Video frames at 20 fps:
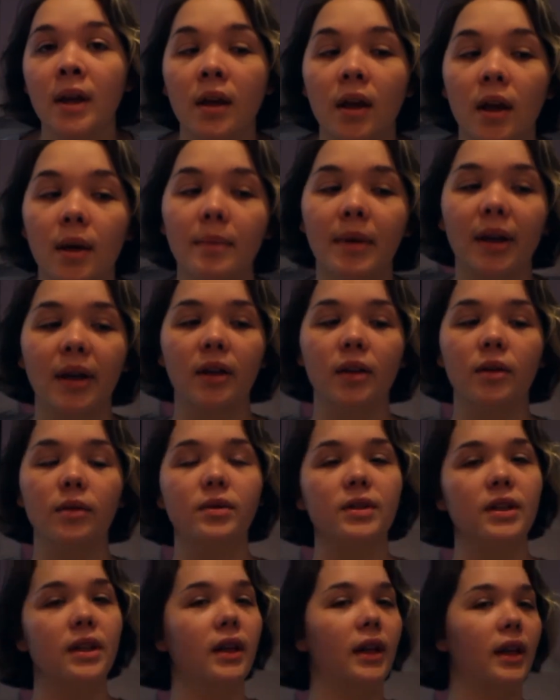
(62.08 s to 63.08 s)
I might
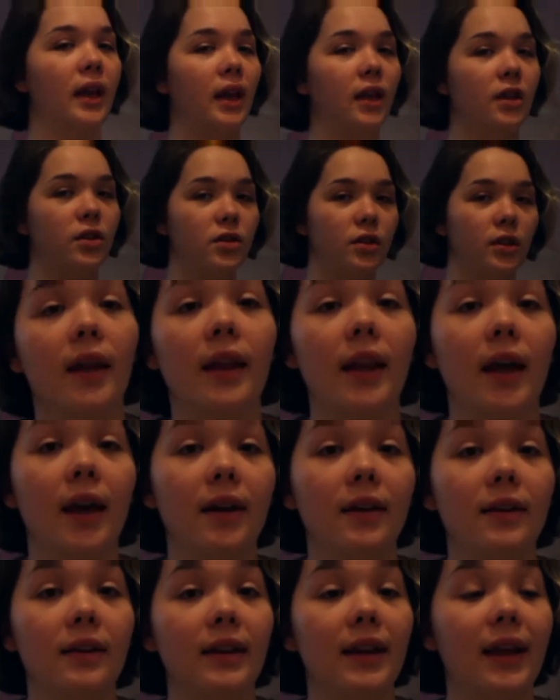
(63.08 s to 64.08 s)
use it occasionally.
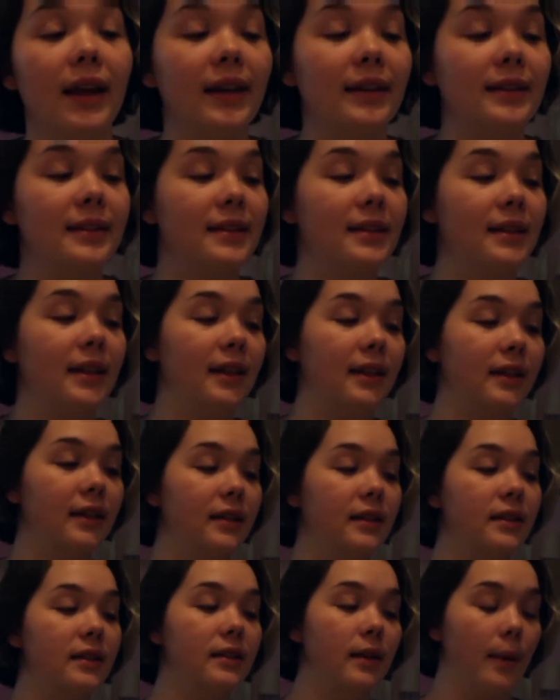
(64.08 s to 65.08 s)
Now next
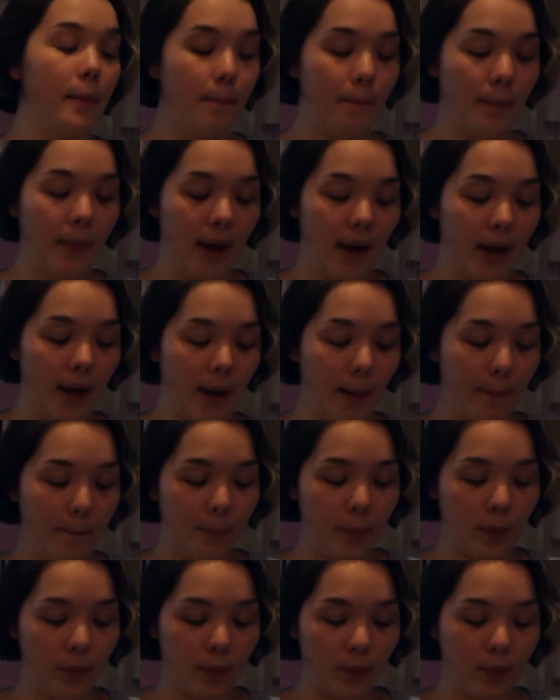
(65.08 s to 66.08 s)
is my
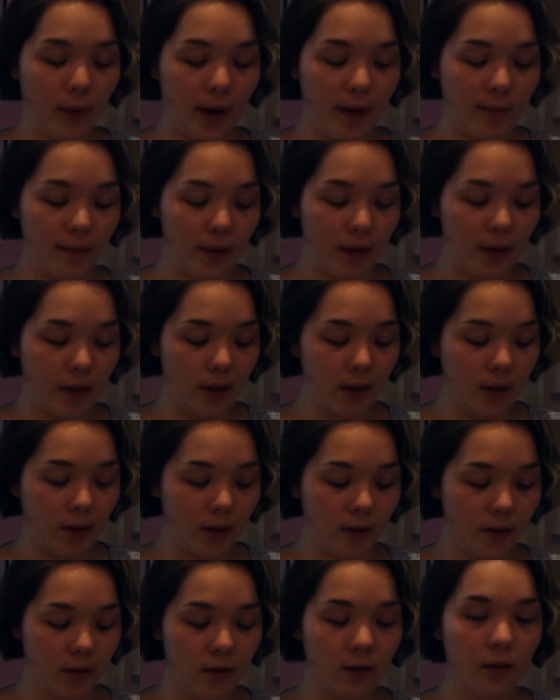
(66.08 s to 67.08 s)
primer,
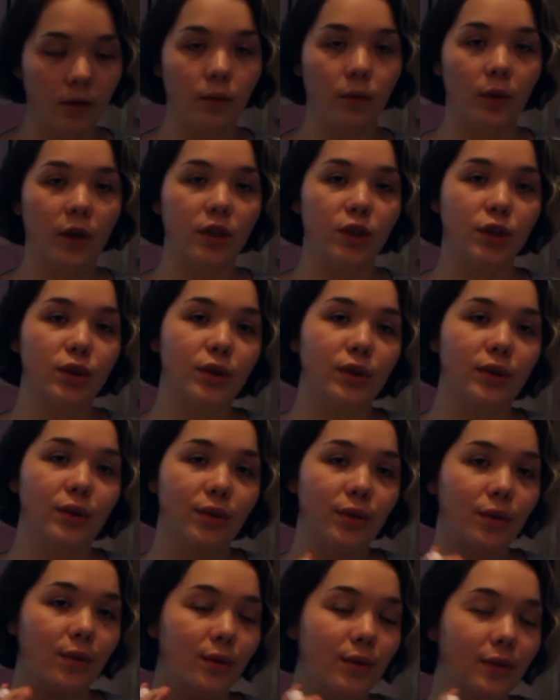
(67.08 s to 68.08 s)
which
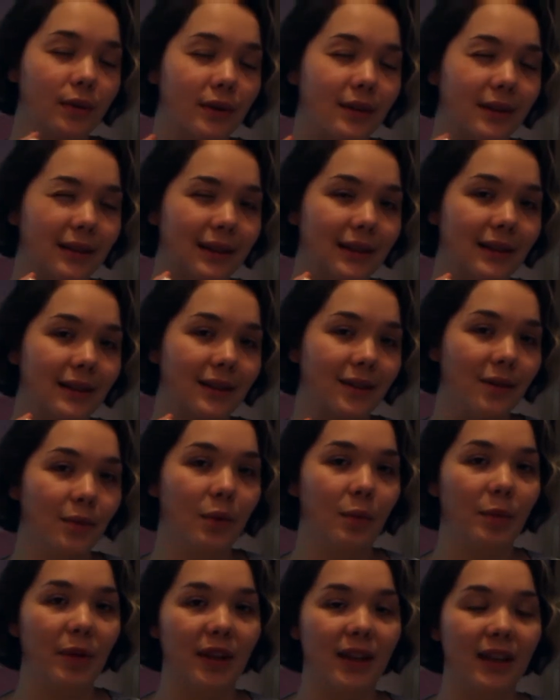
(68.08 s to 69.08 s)
will
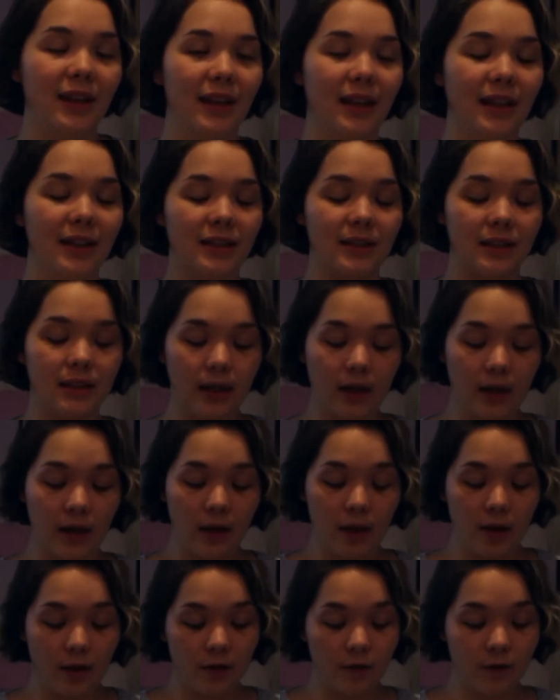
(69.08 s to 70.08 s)
be the NYX
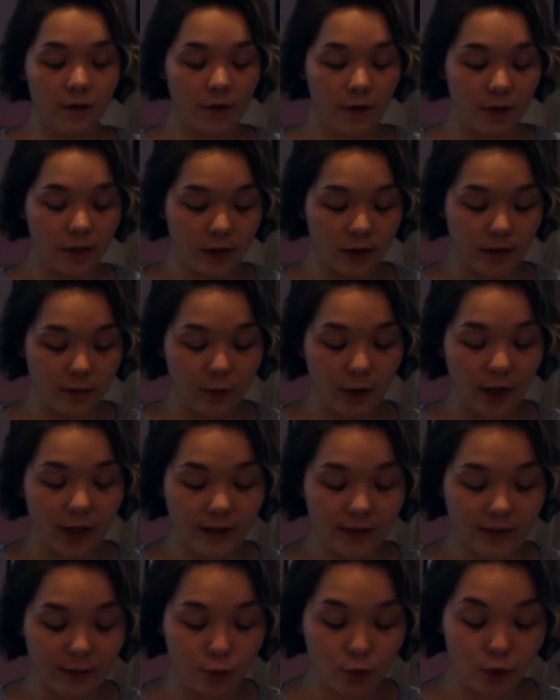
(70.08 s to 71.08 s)
First
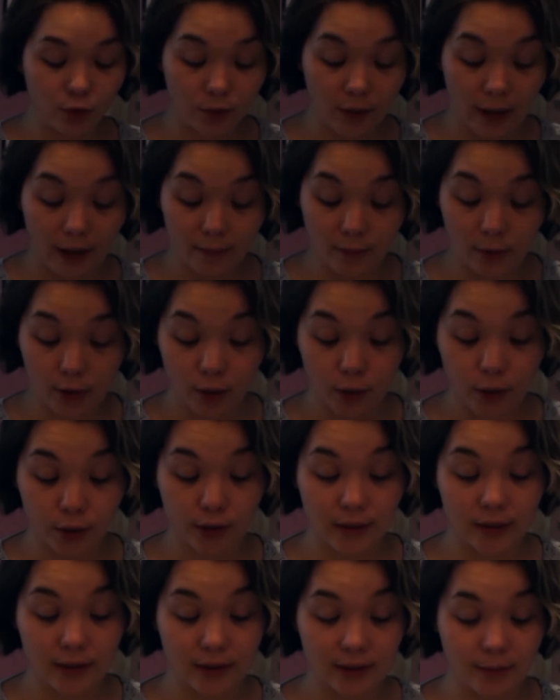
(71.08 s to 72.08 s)
Base Primer
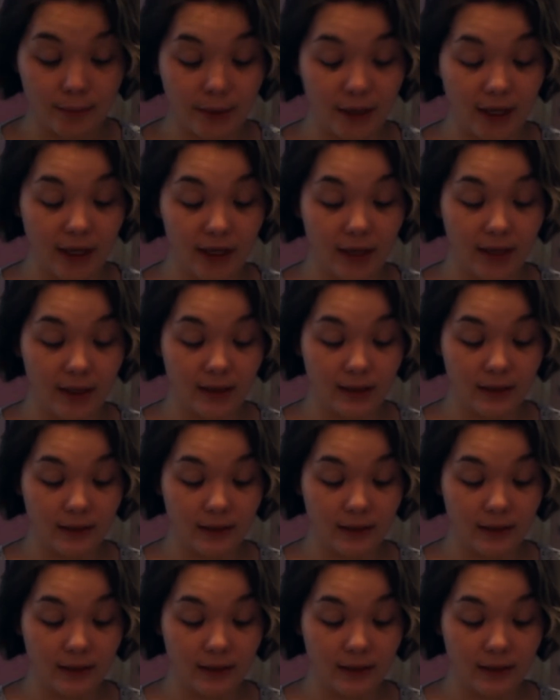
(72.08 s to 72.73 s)
Spray.